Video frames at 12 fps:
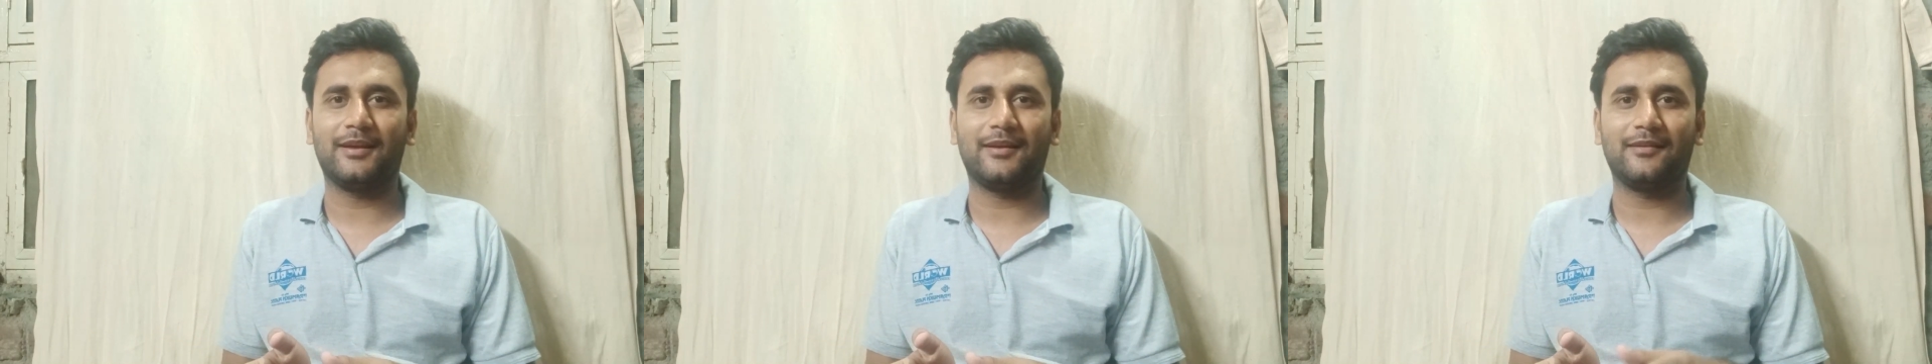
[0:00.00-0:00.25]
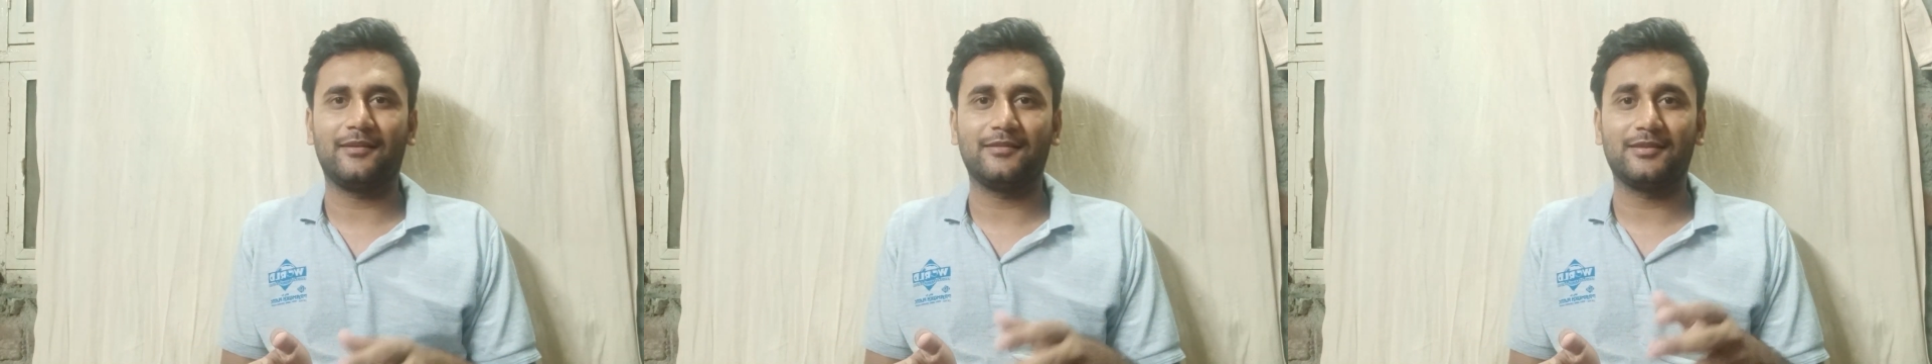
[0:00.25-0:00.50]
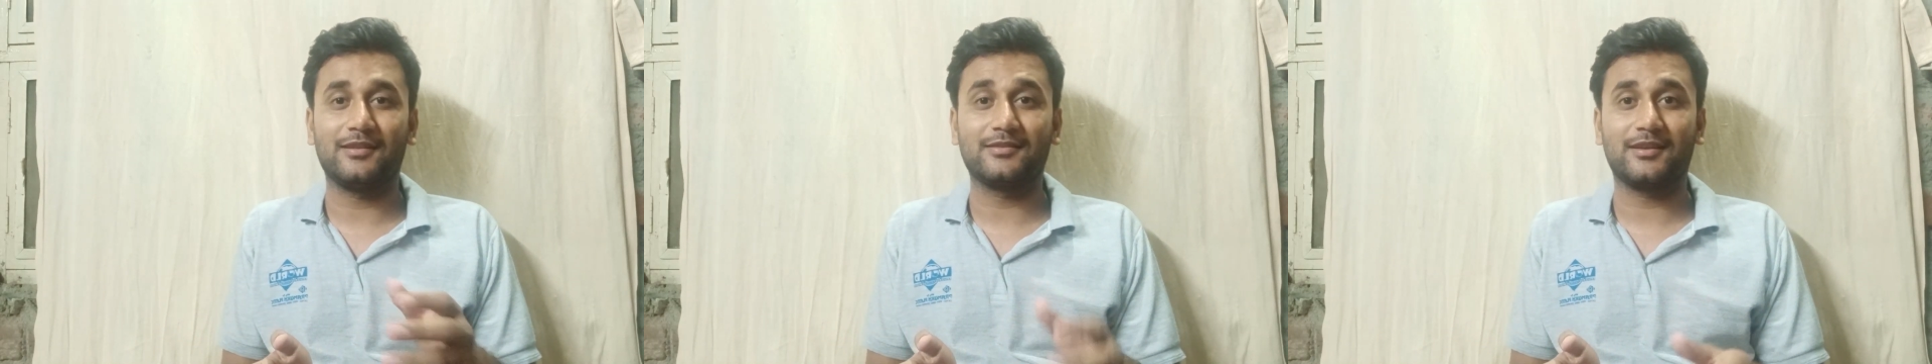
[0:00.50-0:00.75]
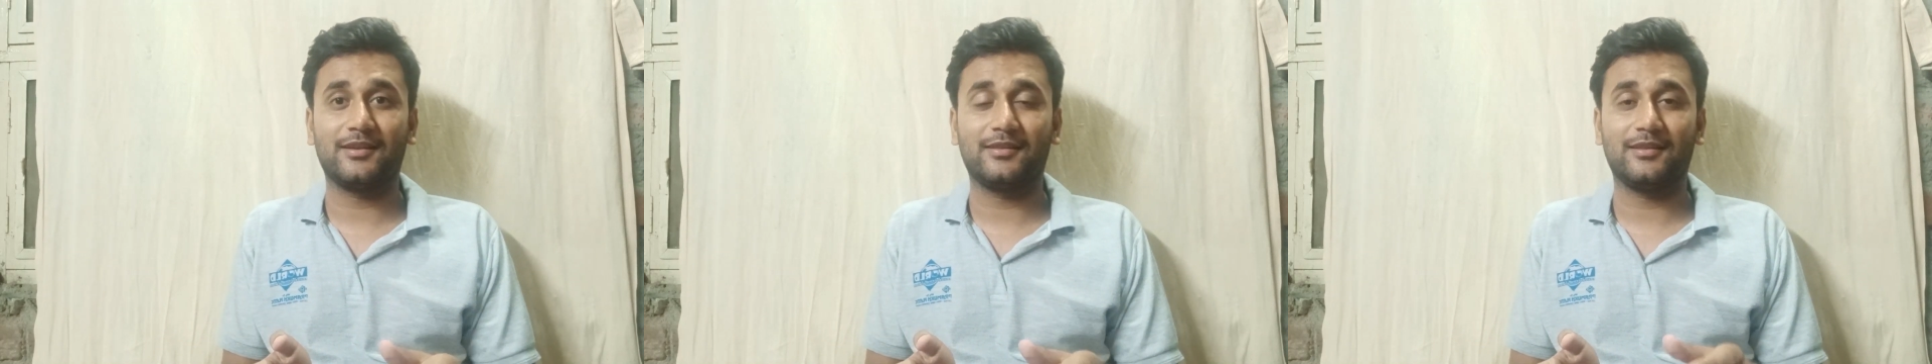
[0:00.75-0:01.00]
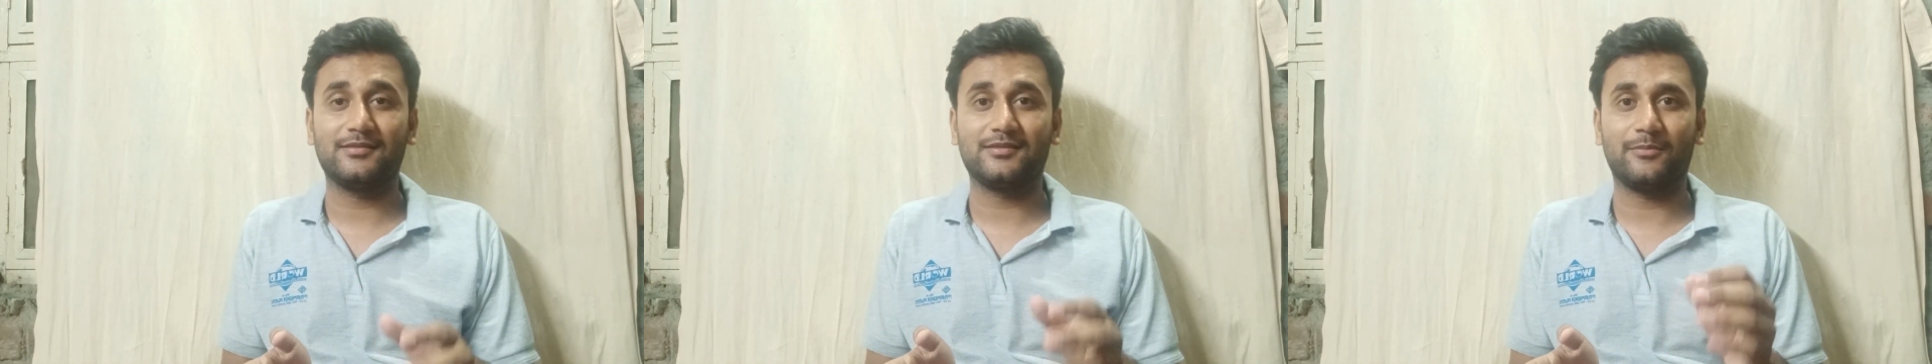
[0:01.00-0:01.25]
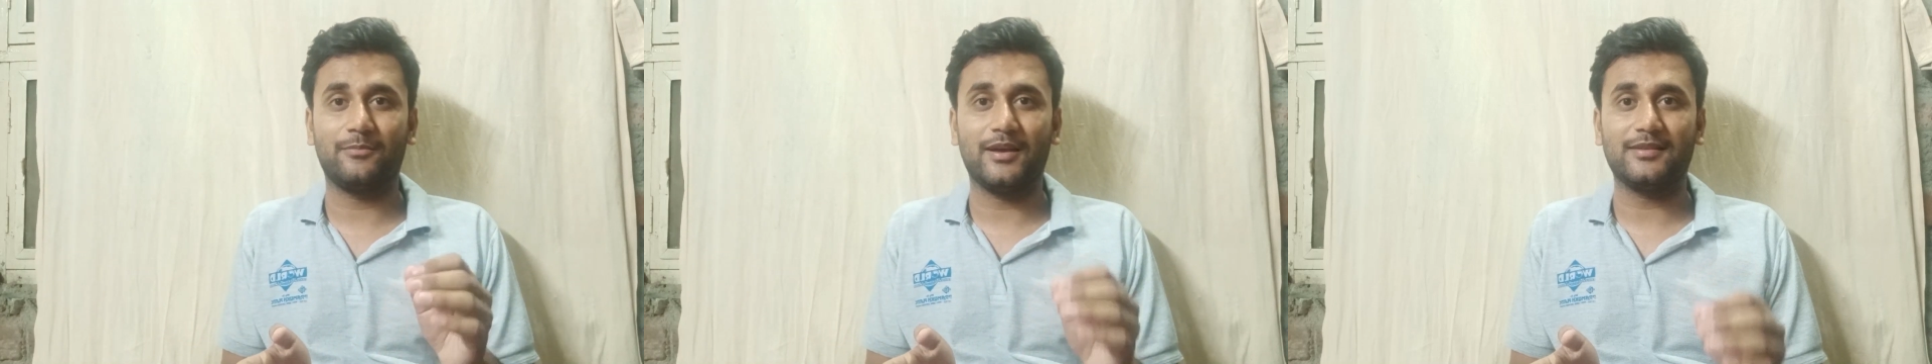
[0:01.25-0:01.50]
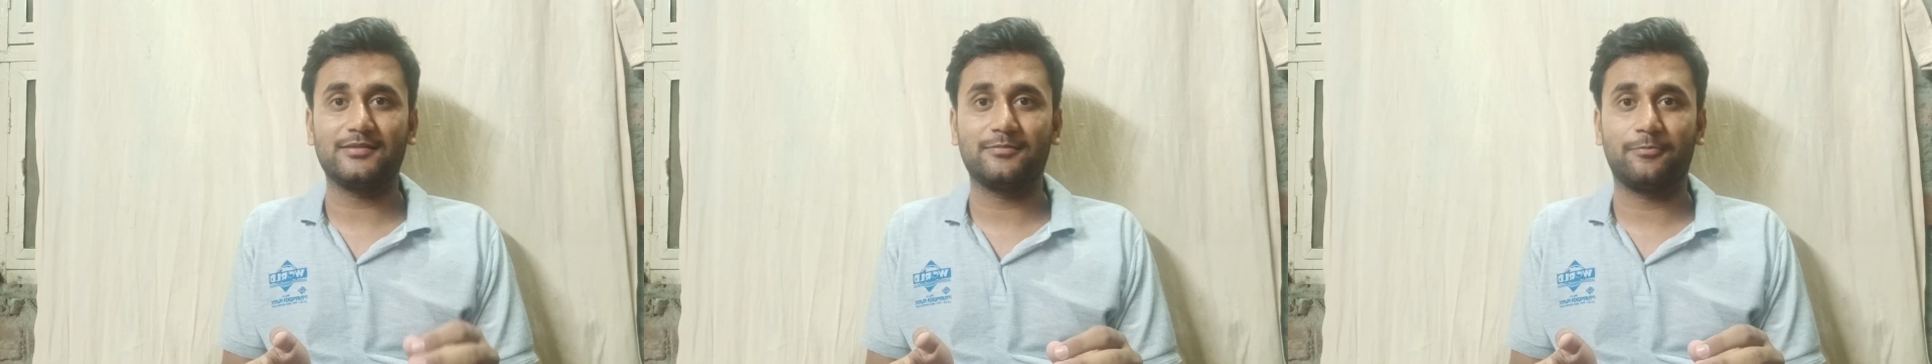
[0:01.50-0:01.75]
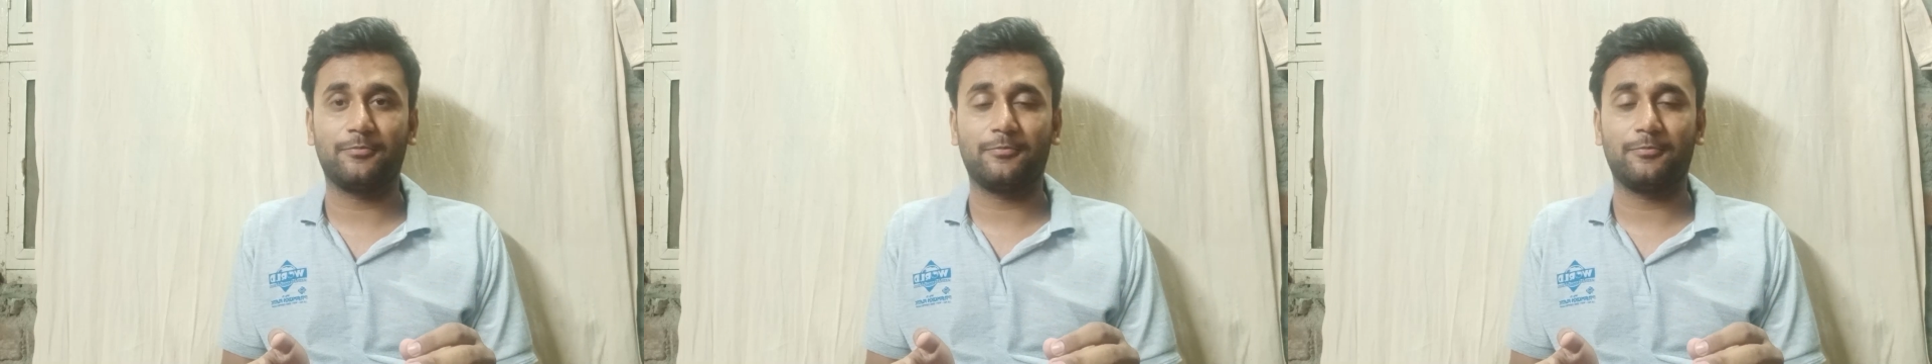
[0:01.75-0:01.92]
that Sanskrit is the best